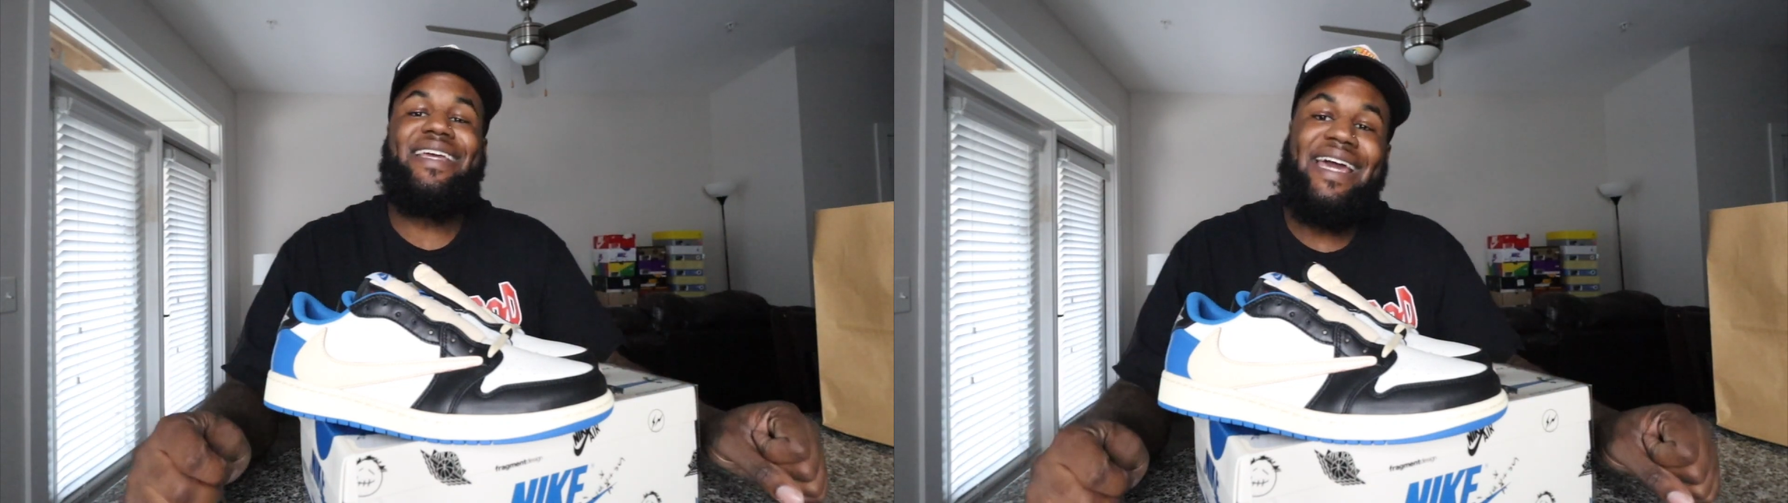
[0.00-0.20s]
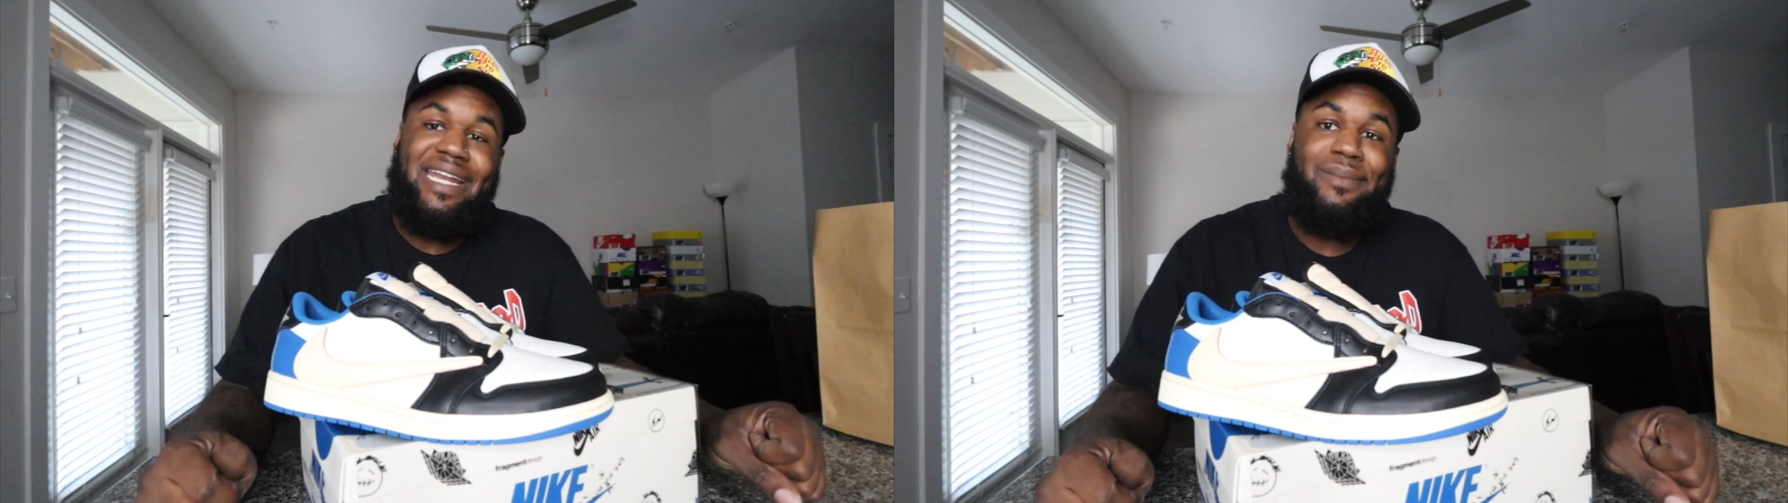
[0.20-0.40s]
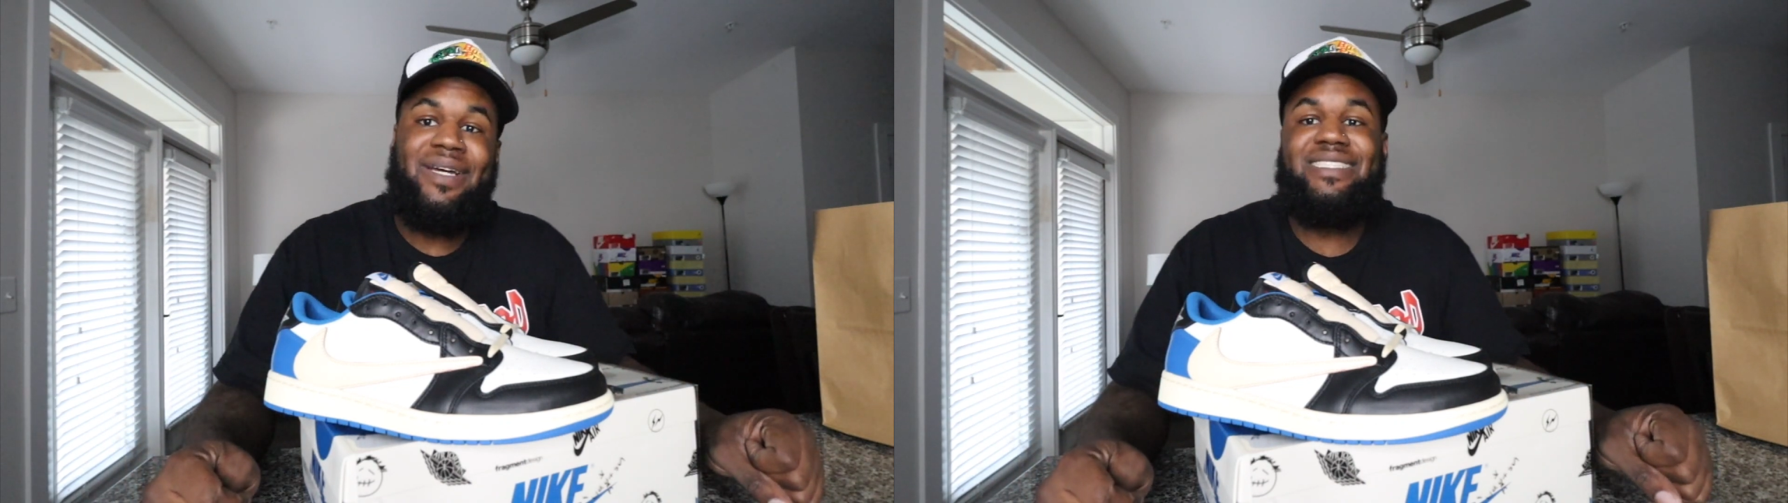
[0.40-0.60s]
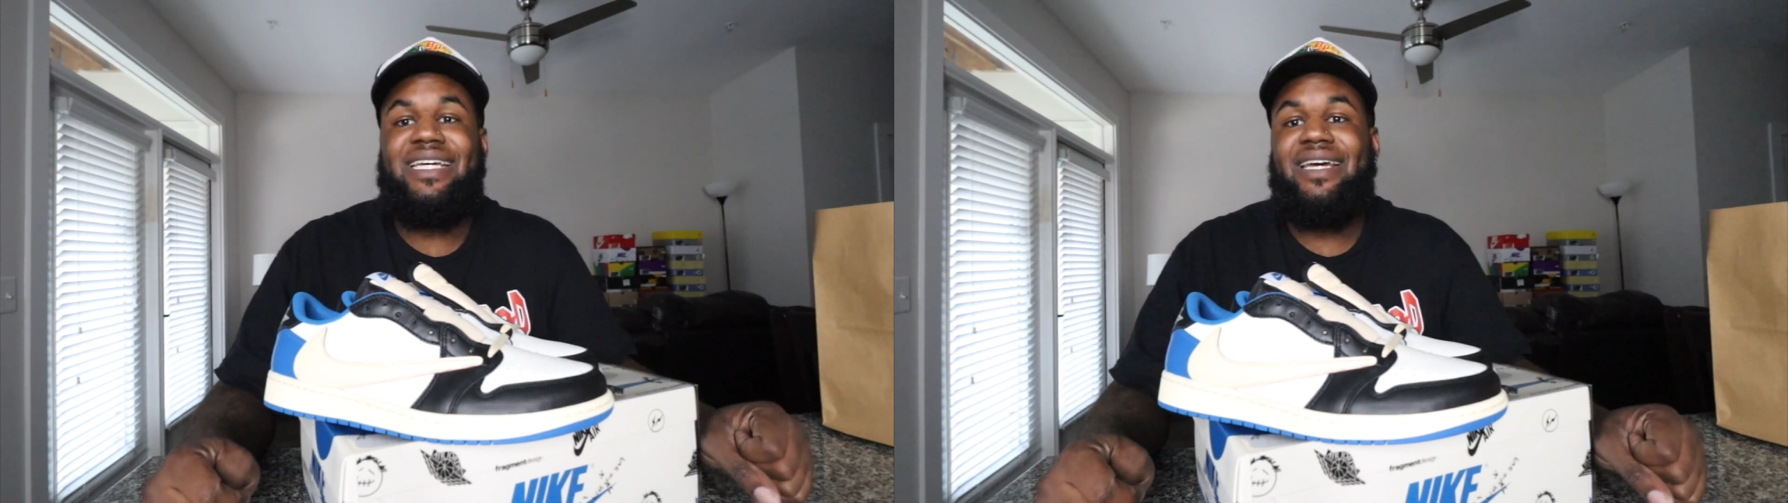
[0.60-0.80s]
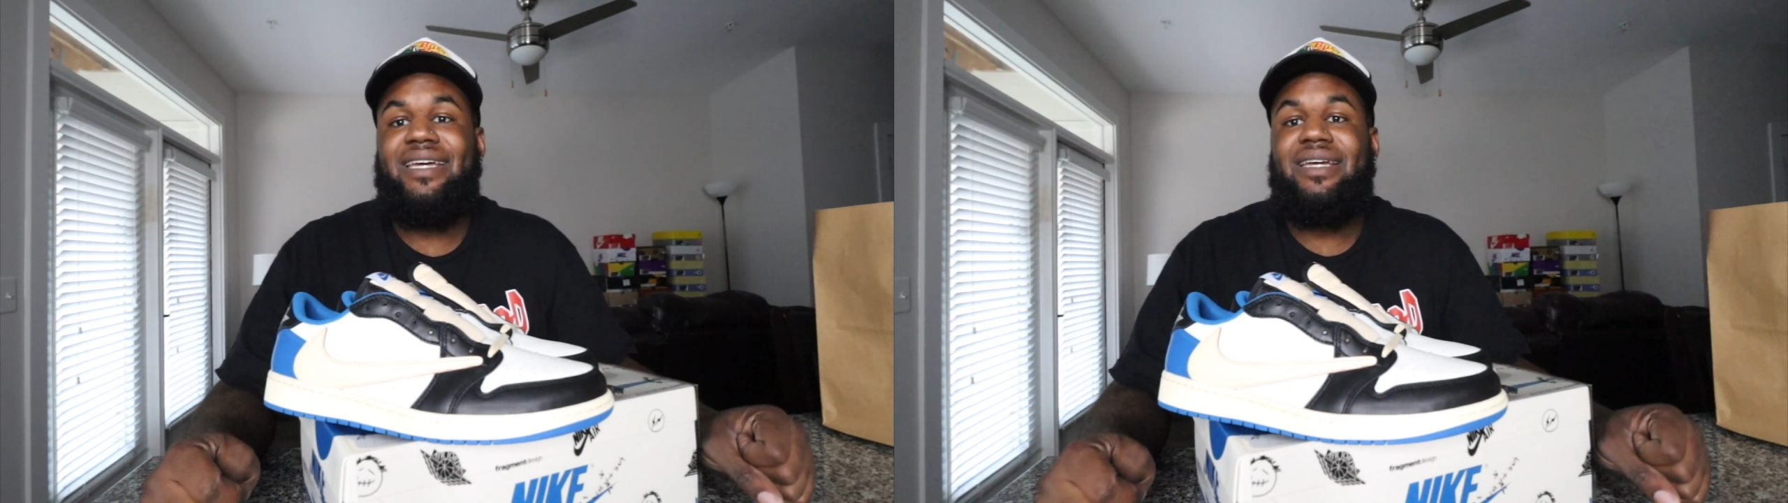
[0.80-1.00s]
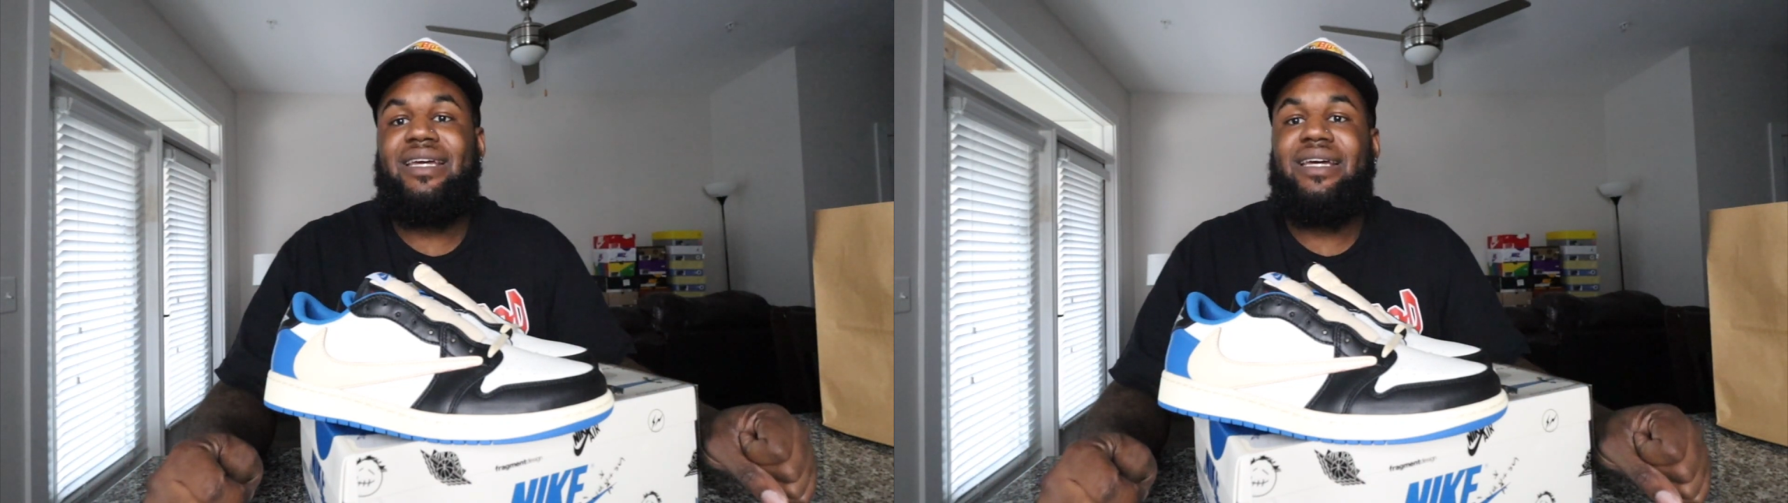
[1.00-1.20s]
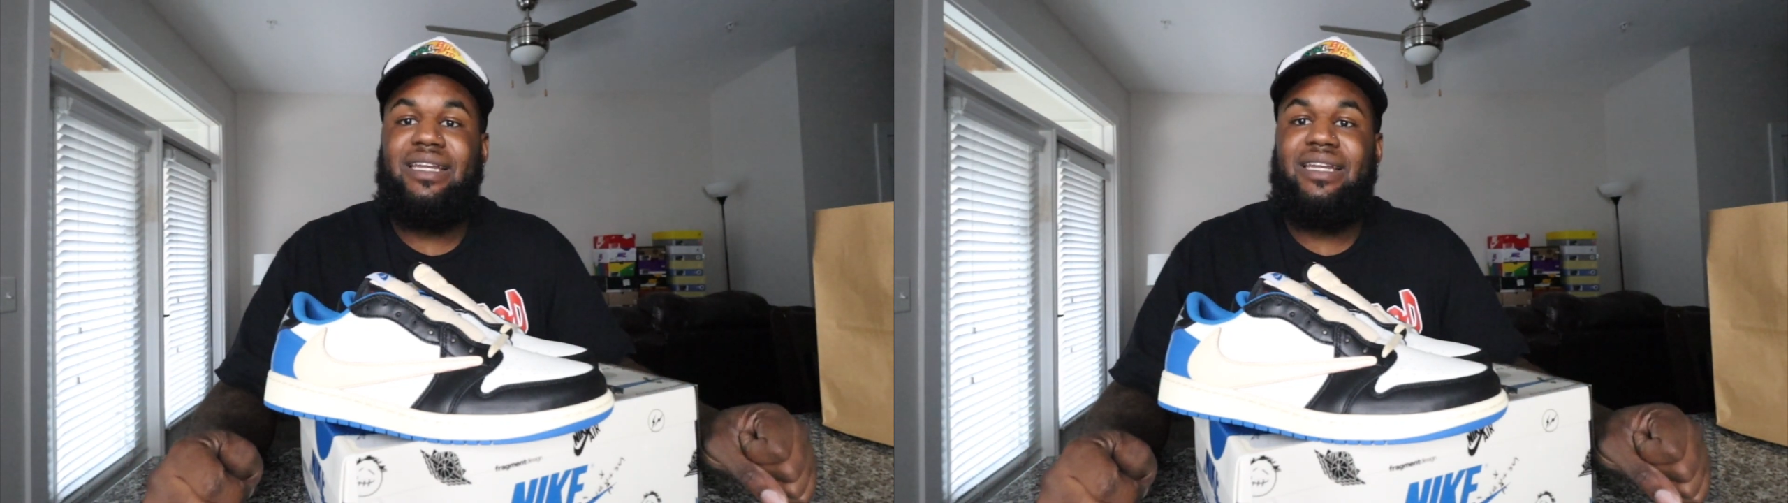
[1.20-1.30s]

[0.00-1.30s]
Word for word: Gain and maintain.